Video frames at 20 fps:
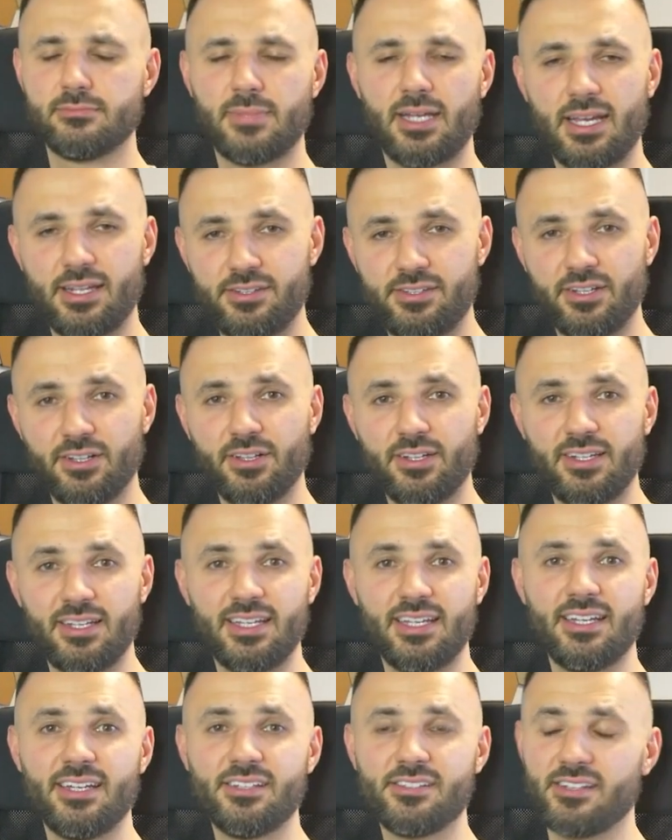And Dylan
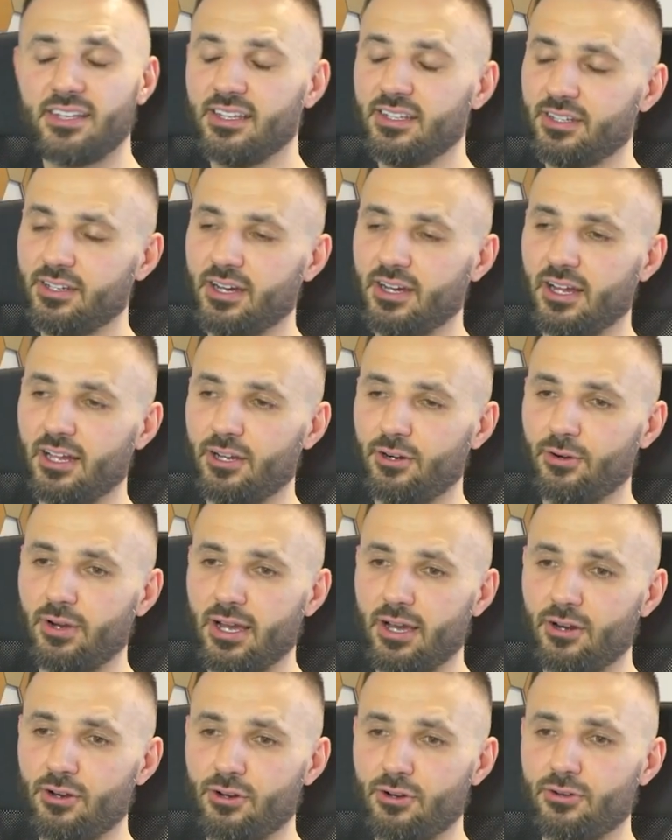is in
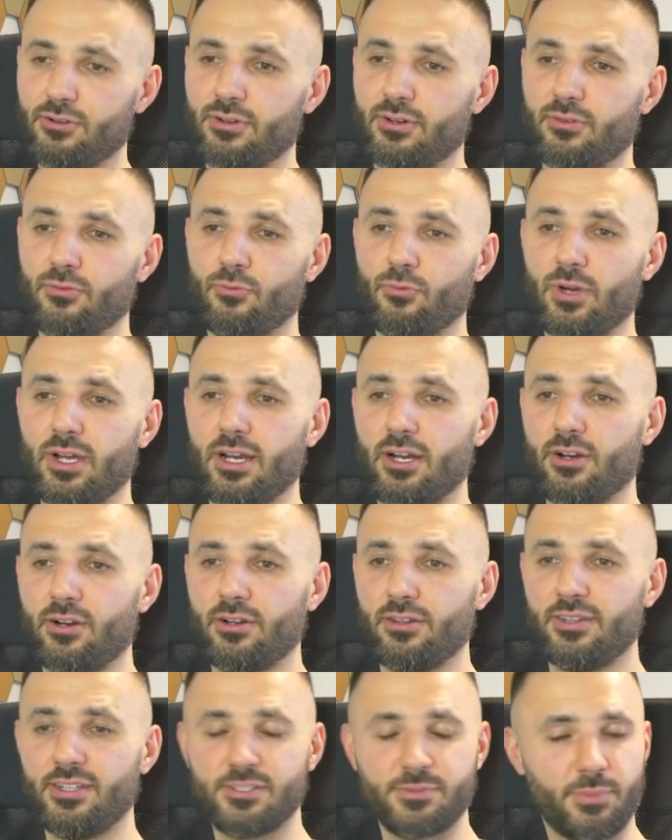Colorado
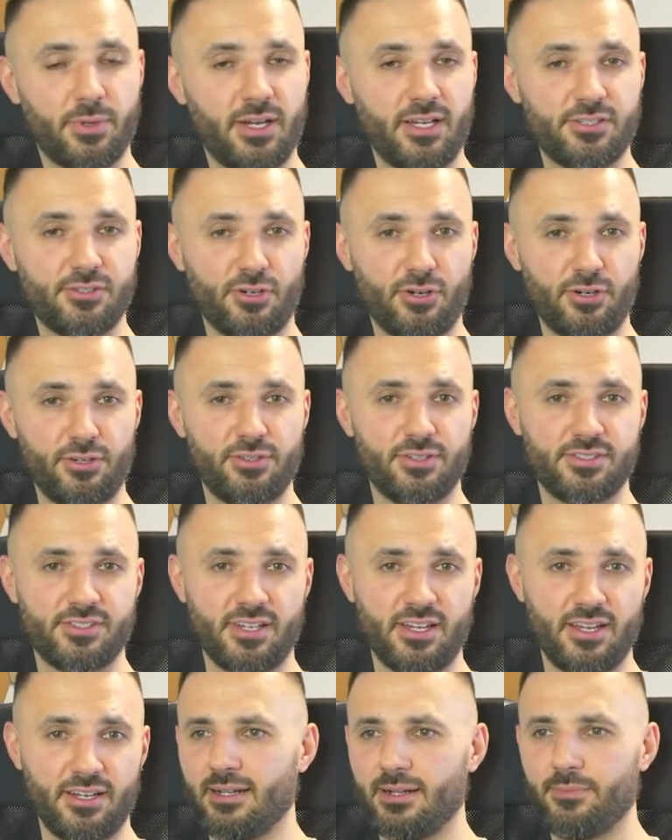where these bikes are
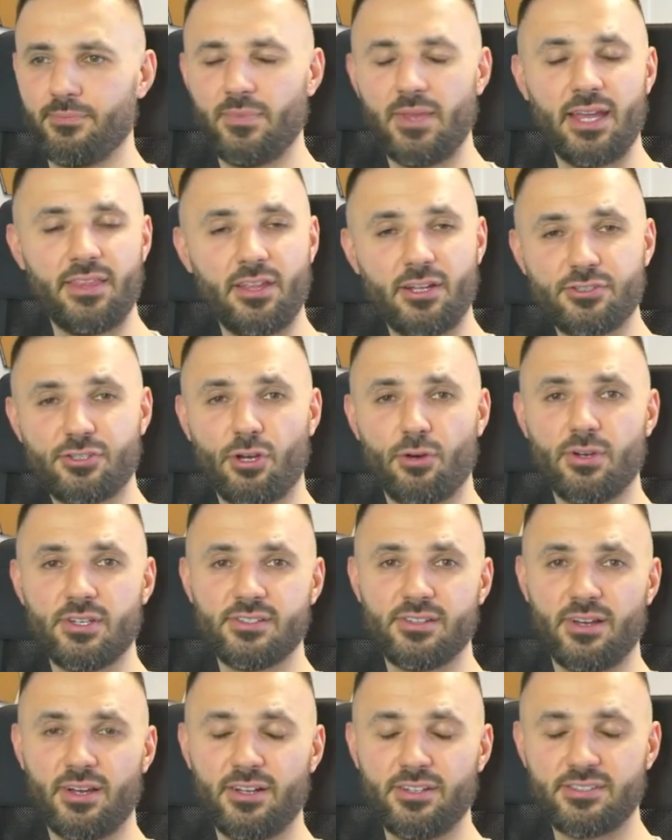designed. And that's always
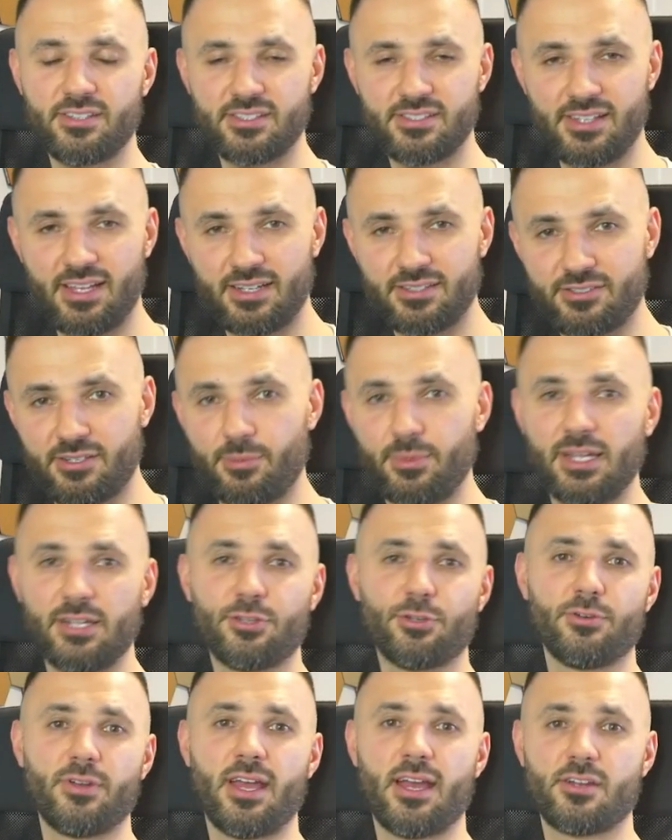nice. It's not some
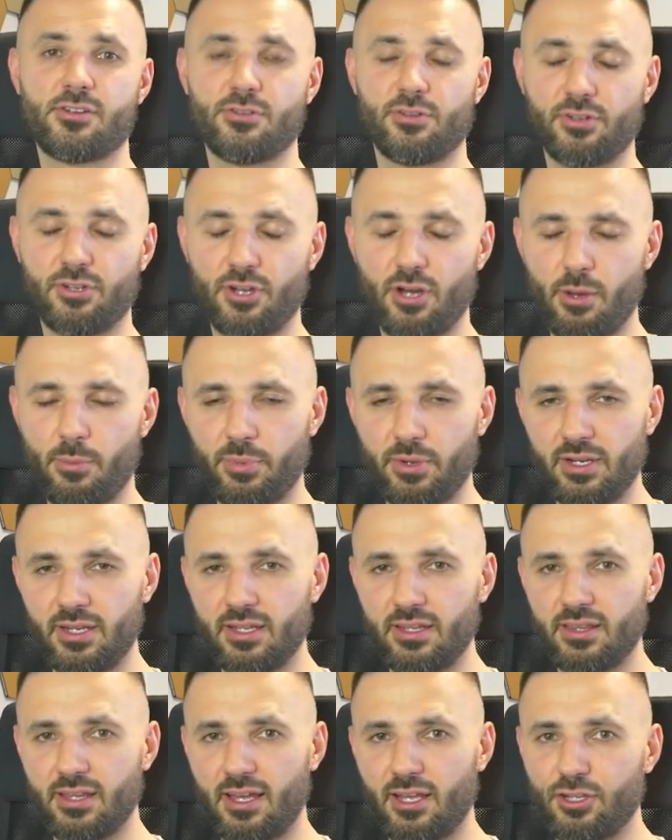international
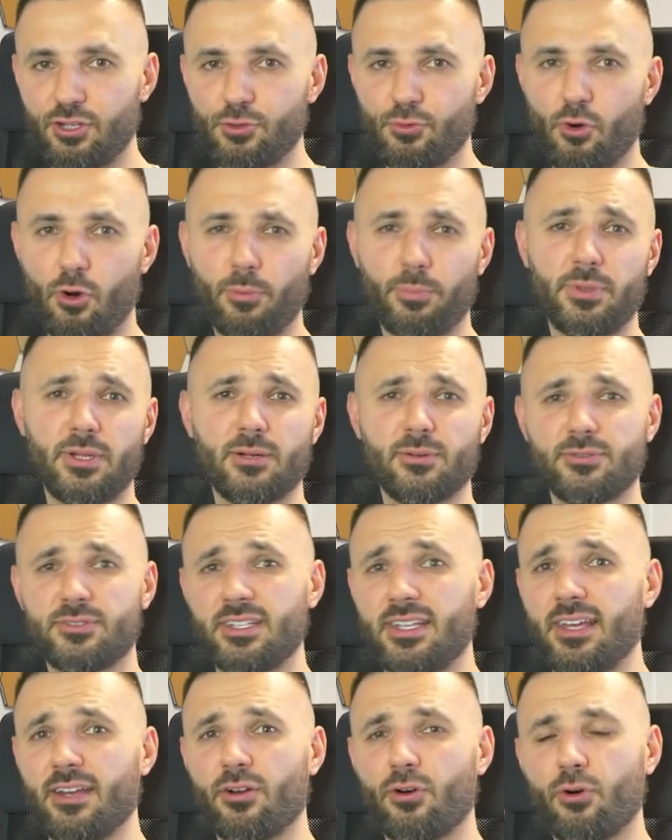company that you won't be able to
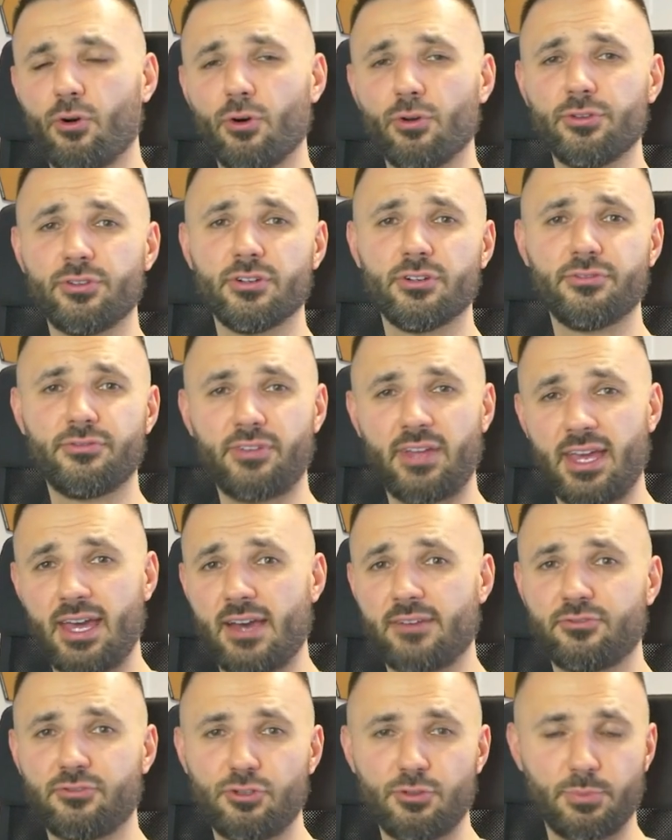get a hold of
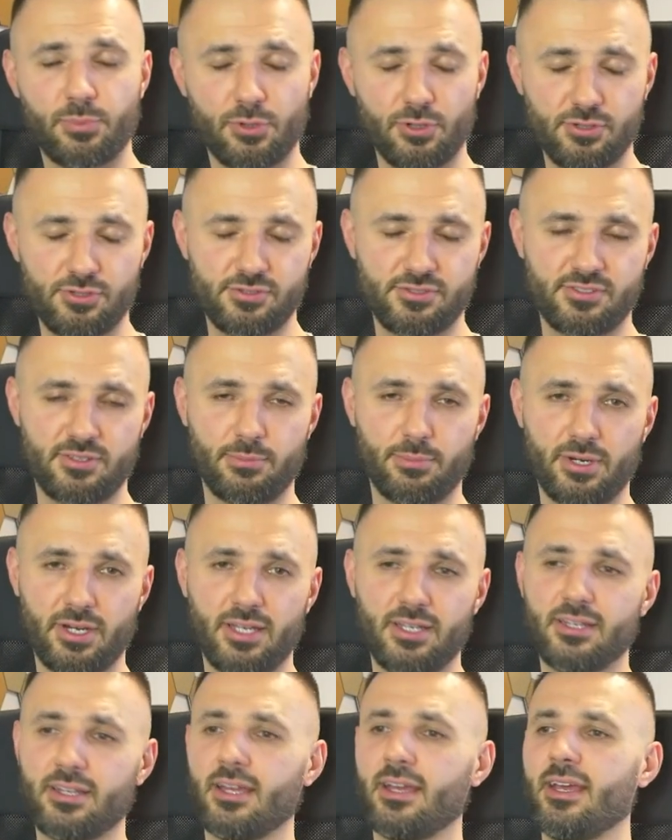after you purchase the
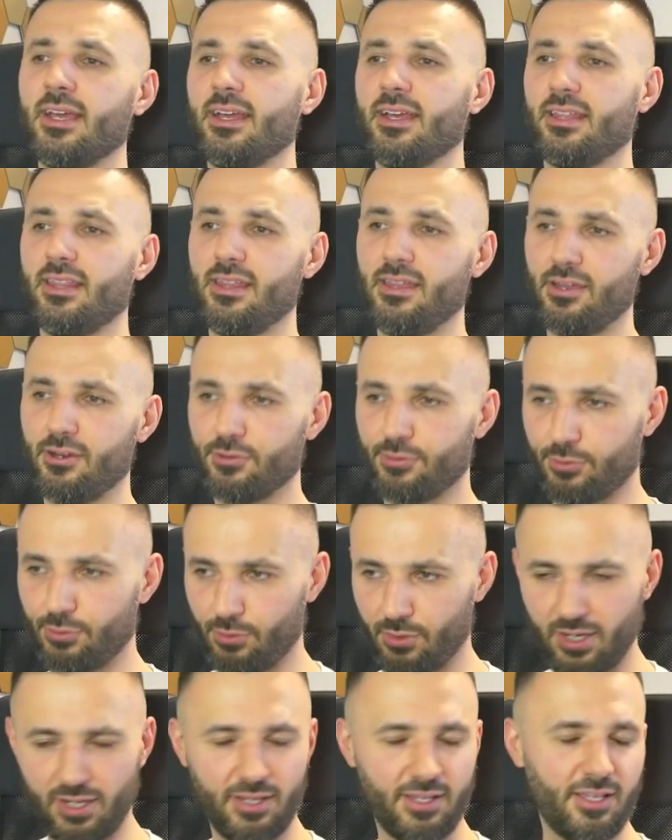bike. They are
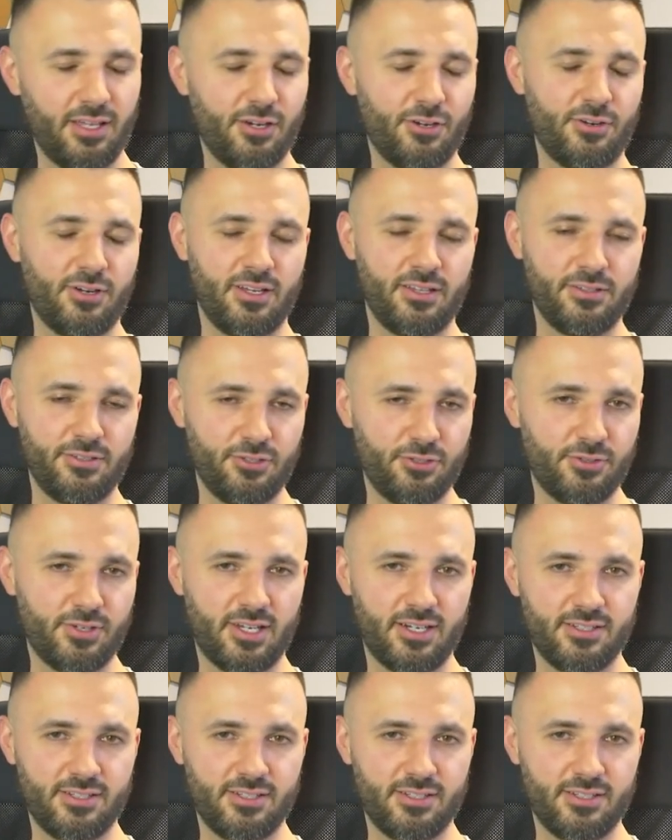right here in the United